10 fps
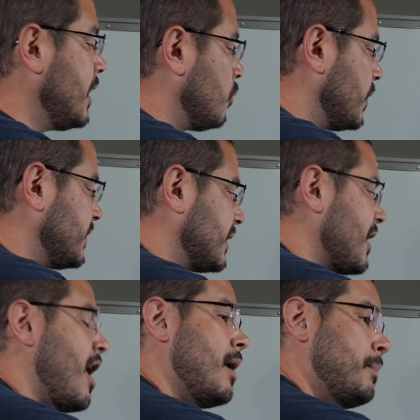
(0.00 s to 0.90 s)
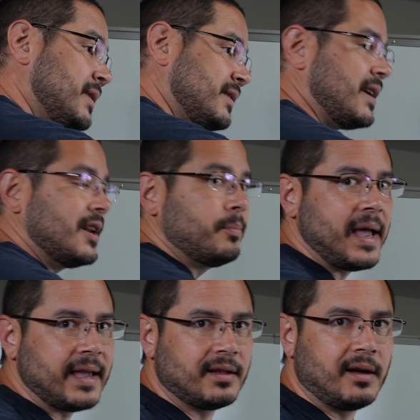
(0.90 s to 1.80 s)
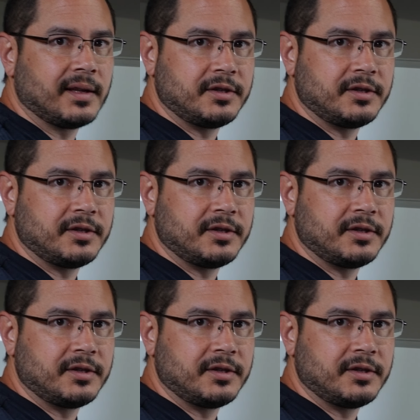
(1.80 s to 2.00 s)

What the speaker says: what the compensated pan law is